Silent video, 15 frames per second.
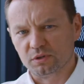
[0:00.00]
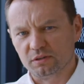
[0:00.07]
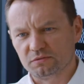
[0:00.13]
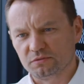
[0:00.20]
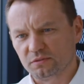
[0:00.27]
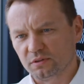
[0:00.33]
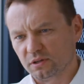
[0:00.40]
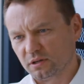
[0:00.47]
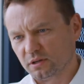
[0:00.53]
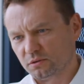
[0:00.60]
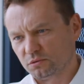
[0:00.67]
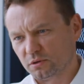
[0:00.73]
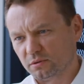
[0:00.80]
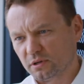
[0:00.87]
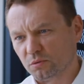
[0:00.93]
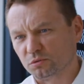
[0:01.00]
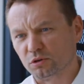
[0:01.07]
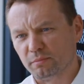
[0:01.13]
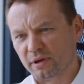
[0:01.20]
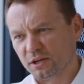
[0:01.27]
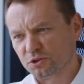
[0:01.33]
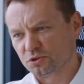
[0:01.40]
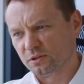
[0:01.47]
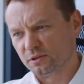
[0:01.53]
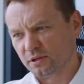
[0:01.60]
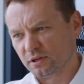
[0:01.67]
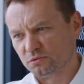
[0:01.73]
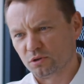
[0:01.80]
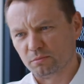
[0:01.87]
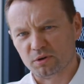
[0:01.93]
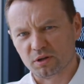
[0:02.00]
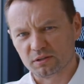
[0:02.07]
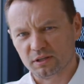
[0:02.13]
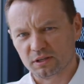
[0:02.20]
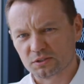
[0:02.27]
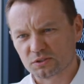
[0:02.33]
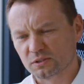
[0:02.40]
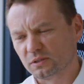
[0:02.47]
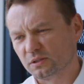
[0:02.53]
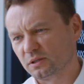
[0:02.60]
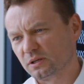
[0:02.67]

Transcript: with automation and robotics,